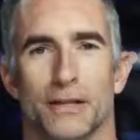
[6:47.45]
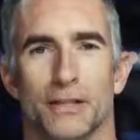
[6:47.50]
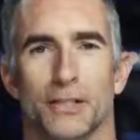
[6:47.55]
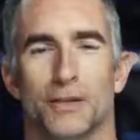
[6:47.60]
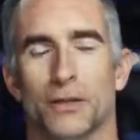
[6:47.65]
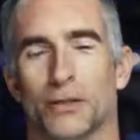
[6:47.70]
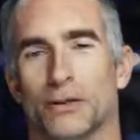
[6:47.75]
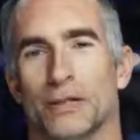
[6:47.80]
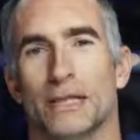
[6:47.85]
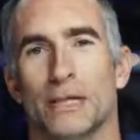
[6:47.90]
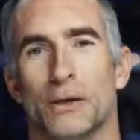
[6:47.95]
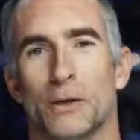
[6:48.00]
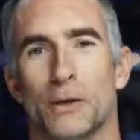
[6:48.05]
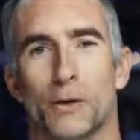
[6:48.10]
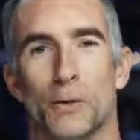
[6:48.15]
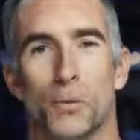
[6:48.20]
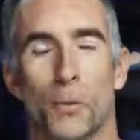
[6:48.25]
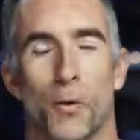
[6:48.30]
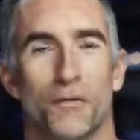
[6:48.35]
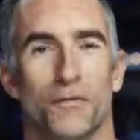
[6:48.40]
certainly
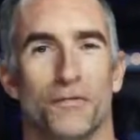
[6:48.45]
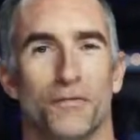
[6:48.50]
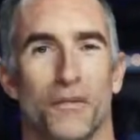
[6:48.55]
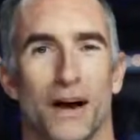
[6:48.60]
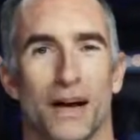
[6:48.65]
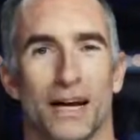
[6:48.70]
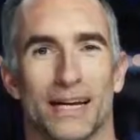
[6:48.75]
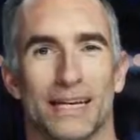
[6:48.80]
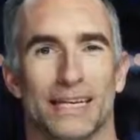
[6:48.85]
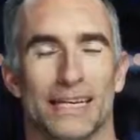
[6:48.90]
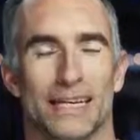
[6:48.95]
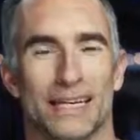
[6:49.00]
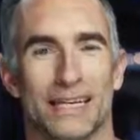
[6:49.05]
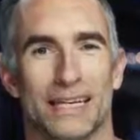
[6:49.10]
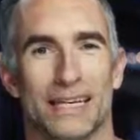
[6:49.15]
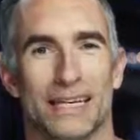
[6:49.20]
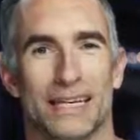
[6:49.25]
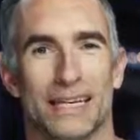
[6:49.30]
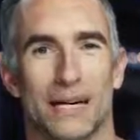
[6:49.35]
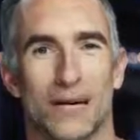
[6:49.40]
you won't find in
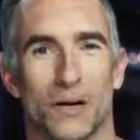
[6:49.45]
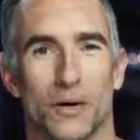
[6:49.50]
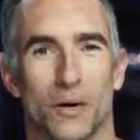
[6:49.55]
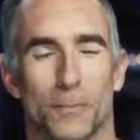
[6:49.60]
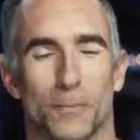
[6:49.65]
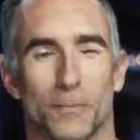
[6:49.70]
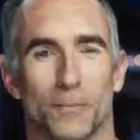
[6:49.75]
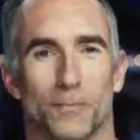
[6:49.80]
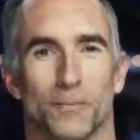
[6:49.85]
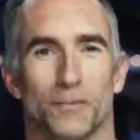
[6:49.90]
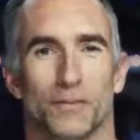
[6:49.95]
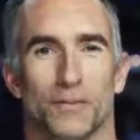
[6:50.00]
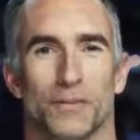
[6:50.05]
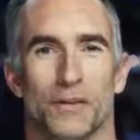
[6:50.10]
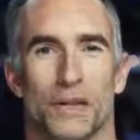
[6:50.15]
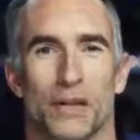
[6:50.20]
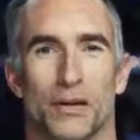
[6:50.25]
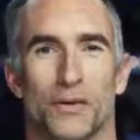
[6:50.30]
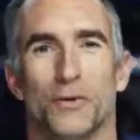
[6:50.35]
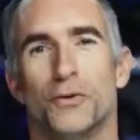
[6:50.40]
the
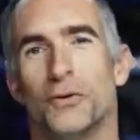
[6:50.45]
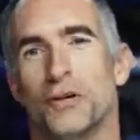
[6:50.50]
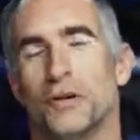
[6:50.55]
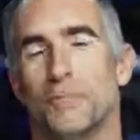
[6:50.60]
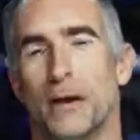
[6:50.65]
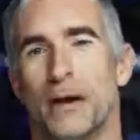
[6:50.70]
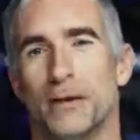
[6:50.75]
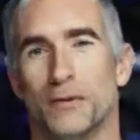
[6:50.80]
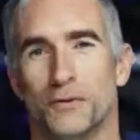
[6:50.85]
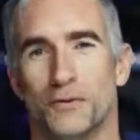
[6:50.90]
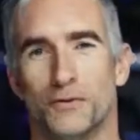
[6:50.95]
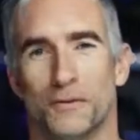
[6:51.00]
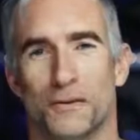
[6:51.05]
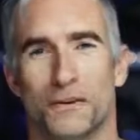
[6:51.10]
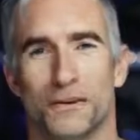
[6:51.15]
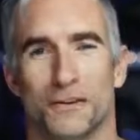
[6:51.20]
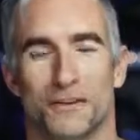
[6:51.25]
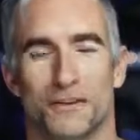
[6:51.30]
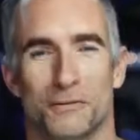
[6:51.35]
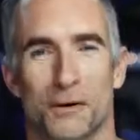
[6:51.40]
Union manual
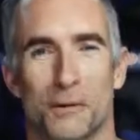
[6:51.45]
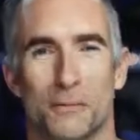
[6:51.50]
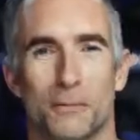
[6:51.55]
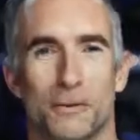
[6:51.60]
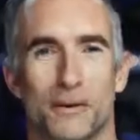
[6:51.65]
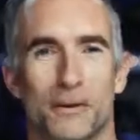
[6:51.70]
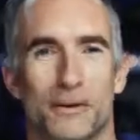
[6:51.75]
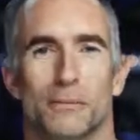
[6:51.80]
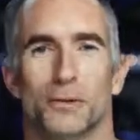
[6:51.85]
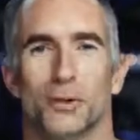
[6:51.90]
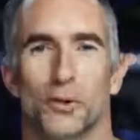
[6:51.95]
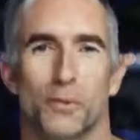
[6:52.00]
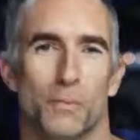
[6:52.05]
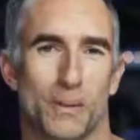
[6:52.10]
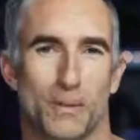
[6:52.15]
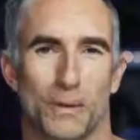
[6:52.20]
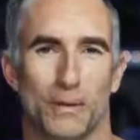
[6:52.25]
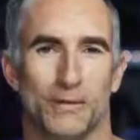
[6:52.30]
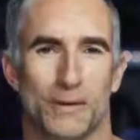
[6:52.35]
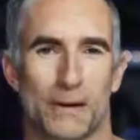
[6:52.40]
for grip. I'm sure
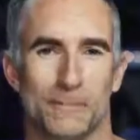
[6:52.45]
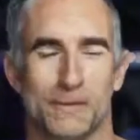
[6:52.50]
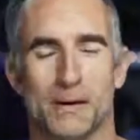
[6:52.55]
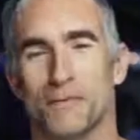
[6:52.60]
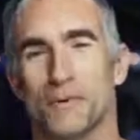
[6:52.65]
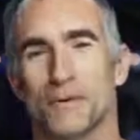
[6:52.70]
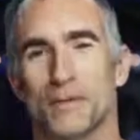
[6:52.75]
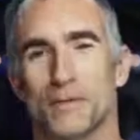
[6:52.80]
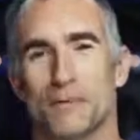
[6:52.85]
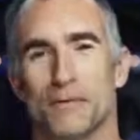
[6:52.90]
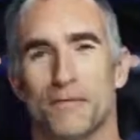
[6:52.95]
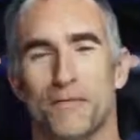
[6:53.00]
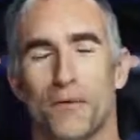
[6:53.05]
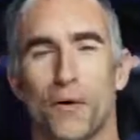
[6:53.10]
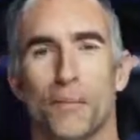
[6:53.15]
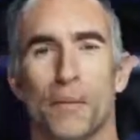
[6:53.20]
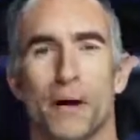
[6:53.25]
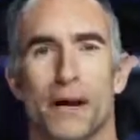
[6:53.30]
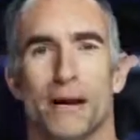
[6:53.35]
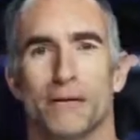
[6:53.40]
people have come up with them
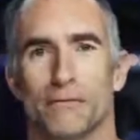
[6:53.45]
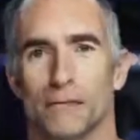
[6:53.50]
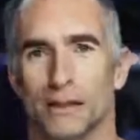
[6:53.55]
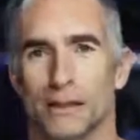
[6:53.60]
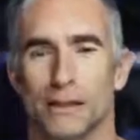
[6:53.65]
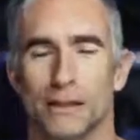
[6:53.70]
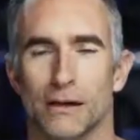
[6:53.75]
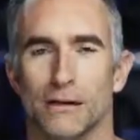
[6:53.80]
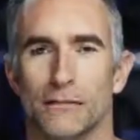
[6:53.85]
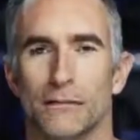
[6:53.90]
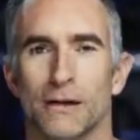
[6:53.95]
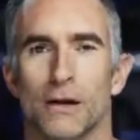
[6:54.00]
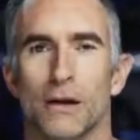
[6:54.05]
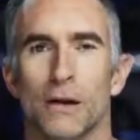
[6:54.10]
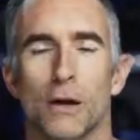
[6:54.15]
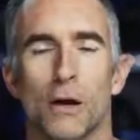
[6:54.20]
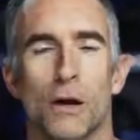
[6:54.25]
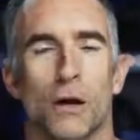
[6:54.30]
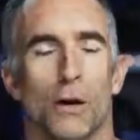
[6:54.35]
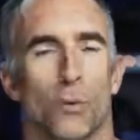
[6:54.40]
before, but I really love
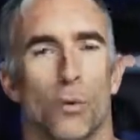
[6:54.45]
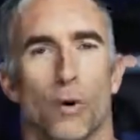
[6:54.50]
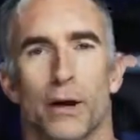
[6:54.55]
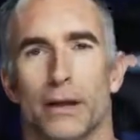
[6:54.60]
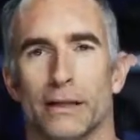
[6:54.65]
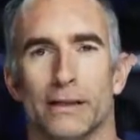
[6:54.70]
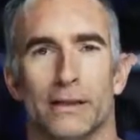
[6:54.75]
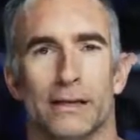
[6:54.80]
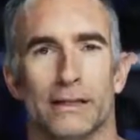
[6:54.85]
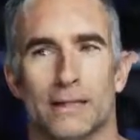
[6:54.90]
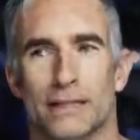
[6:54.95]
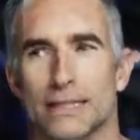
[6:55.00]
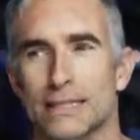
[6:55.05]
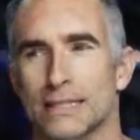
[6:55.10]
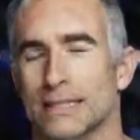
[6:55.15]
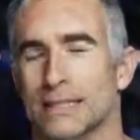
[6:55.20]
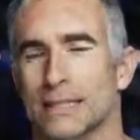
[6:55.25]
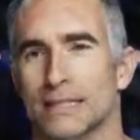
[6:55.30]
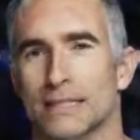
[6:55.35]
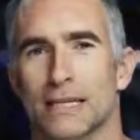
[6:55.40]
working like
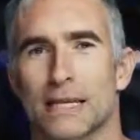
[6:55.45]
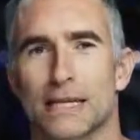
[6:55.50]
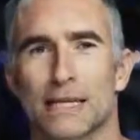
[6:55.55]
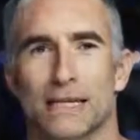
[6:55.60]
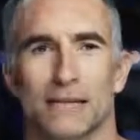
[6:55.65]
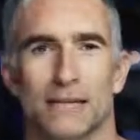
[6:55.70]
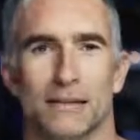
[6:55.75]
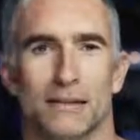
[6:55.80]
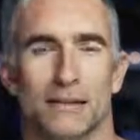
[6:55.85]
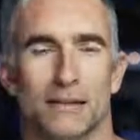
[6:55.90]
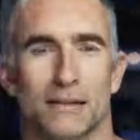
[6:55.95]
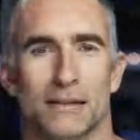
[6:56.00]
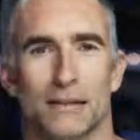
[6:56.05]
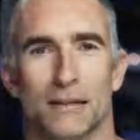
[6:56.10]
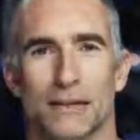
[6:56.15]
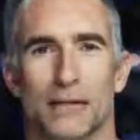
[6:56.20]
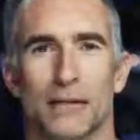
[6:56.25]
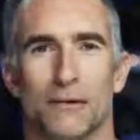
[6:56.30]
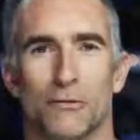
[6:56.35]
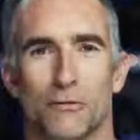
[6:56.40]
this. It's like
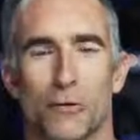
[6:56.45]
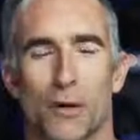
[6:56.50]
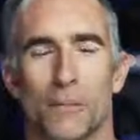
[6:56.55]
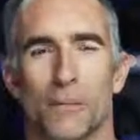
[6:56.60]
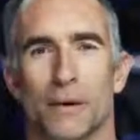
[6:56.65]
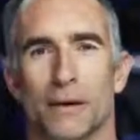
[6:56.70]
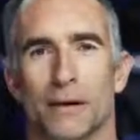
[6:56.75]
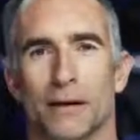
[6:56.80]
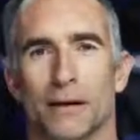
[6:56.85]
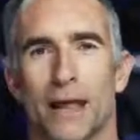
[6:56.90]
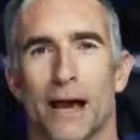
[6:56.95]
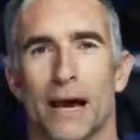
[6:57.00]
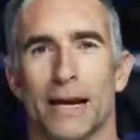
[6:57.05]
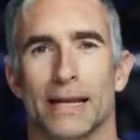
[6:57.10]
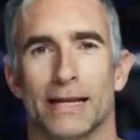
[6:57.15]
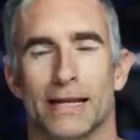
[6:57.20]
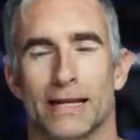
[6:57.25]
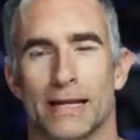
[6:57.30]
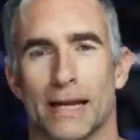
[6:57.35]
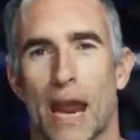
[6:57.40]
the grip and
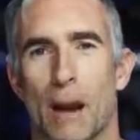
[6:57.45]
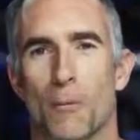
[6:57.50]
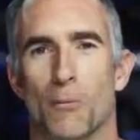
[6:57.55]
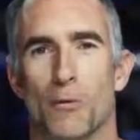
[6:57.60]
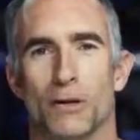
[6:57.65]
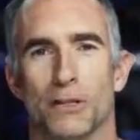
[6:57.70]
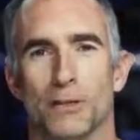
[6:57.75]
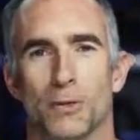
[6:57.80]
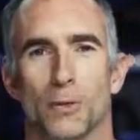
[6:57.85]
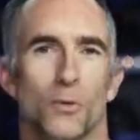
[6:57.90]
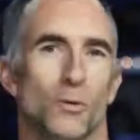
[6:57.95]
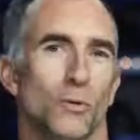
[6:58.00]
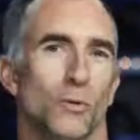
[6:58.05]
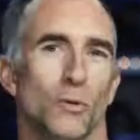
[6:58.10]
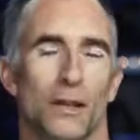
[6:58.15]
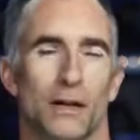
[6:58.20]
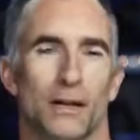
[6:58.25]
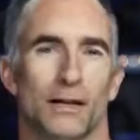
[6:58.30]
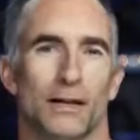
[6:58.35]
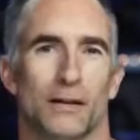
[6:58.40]
lighting and camera is
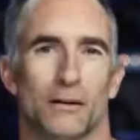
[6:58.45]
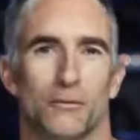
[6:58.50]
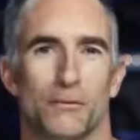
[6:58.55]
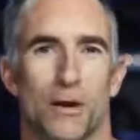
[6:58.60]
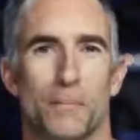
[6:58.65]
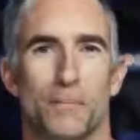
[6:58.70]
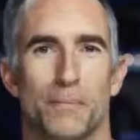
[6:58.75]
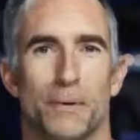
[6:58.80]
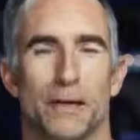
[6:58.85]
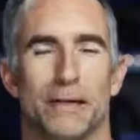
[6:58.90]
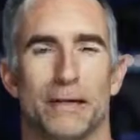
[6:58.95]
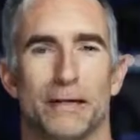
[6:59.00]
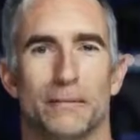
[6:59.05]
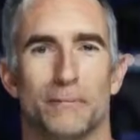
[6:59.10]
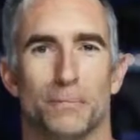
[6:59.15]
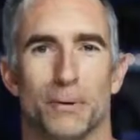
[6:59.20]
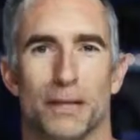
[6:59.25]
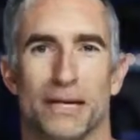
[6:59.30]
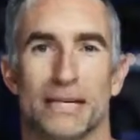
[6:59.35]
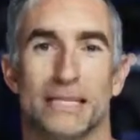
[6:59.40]
all like a great big
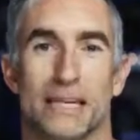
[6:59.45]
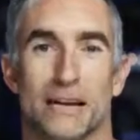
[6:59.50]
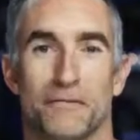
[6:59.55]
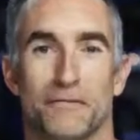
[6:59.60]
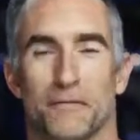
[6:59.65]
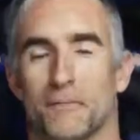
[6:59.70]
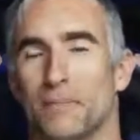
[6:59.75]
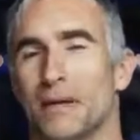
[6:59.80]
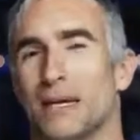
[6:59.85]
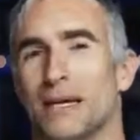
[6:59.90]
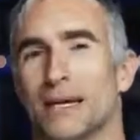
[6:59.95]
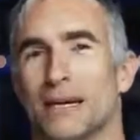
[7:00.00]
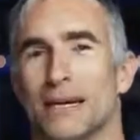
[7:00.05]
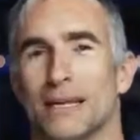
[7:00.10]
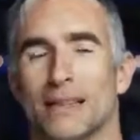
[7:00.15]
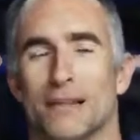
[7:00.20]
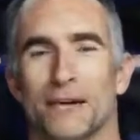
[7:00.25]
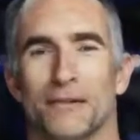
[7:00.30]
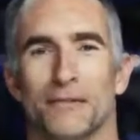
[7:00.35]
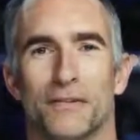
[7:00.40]
playset for me, and
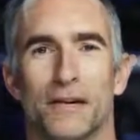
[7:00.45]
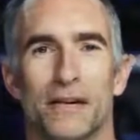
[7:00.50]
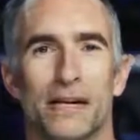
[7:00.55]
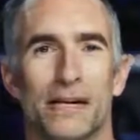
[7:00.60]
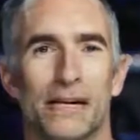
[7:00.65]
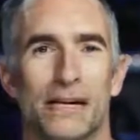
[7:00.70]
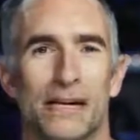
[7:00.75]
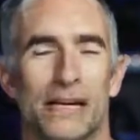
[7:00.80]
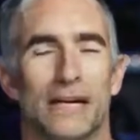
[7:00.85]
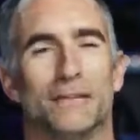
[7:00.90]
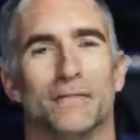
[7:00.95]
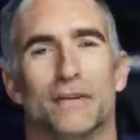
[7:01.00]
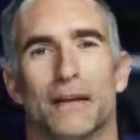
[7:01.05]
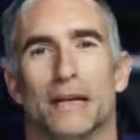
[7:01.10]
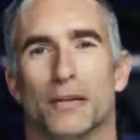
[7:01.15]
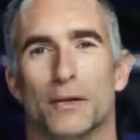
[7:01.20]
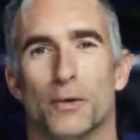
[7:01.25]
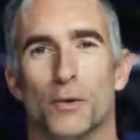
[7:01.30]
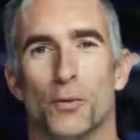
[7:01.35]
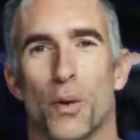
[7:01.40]
I love
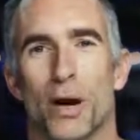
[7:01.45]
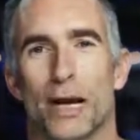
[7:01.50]
inventing new